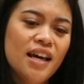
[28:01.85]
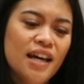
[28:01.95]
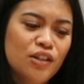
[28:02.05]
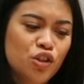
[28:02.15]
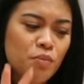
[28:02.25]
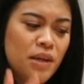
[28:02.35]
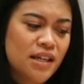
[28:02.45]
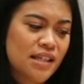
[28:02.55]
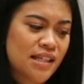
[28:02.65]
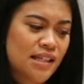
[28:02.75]
It should be
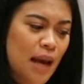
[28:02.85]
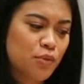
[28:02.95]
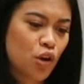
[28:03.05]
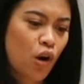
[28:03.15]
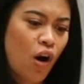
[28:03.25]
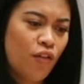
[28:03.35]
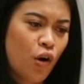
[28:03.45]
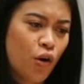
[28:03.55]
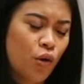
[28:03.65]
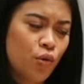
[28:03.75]
a snapshot of
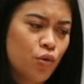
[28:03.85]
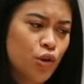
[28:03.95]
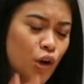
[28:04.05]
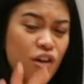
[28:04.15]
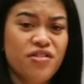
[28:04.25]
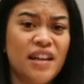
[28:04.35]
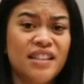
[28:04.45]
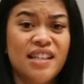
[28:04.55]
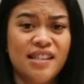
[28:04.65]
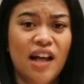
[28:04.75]
who your
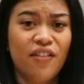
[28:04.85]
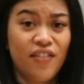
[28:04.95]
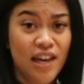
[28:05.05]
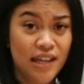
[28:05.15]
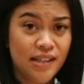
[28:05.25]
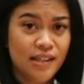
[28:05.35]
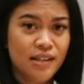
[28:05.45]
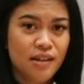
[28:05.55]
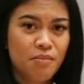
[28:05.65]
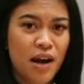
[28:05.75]
authentic self
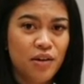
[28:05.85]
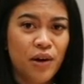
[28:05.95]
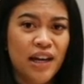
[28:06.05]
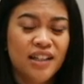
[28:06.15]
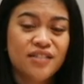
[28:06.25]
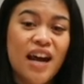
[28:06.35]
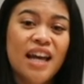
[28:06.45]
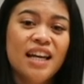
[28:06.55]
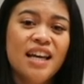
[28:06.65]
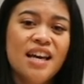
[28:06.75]
is, by the way,
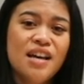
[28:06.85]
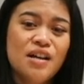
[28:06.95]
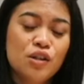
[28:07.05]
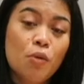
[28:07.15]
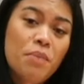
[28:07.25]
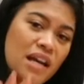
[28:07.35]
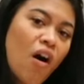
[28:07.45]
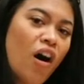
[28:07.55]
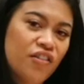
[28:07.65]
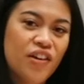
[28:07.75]
right? So be
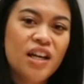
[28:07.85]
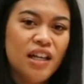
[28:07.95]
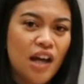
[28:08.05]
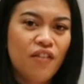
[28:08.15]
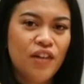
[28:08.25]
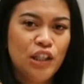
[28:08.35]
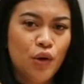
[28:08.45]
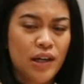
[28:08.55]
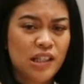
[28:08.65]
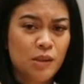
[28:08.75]
confident enough in
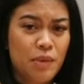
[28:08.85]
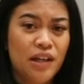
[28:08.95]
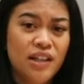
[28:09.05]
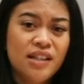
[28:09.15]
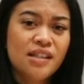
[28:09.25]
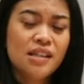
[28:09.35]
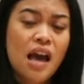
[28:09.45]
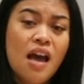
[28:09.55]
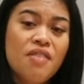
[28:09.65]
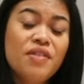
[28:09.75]
your experience.
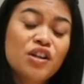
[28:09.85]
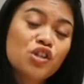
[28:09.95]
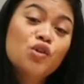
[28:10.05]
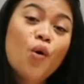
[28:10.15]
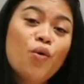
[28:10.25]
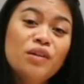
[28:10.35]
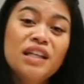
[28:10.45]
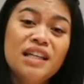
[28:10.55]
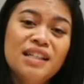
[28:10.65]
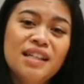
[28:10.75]
There's no
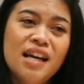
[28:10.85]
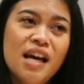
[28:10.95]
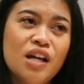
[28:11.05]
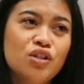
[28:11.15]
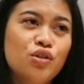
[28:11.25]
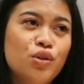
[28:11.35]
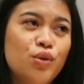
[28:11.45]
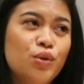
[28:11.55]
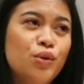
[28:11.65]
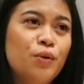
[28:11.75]
need
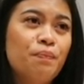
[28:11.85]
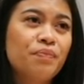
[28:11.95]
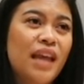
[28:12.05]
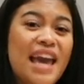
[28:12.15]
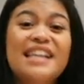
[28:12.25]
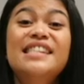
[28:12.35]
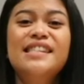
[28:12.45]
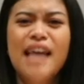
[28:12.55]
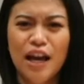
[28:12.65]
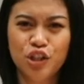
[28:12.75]
to
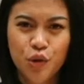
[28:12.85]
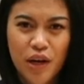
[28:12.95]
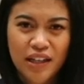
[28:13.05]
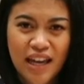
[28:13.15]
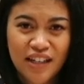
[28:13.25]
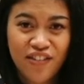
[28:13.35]
exaggerate any